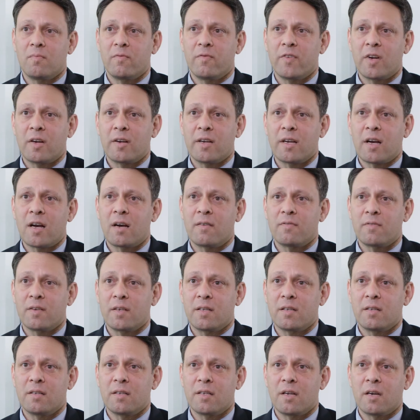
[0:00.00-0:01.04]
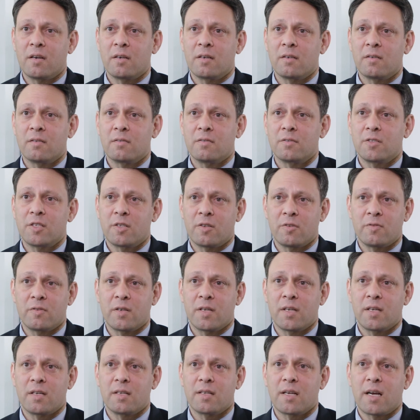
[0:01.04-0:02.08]
very often young
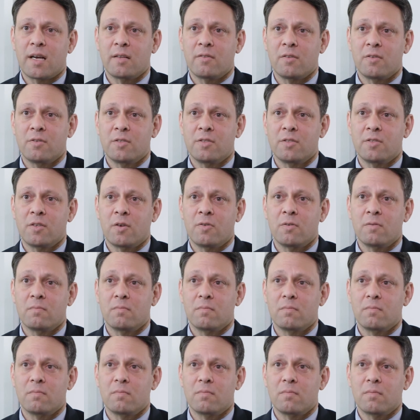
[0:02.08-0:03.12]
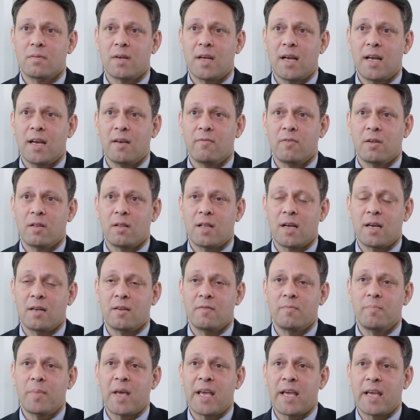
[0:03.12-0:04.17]
children and toddlers don't have a lot
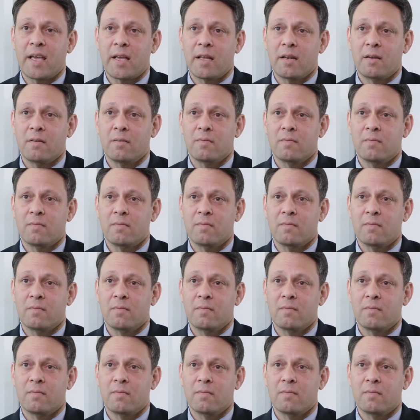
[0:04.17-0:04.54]
of pain.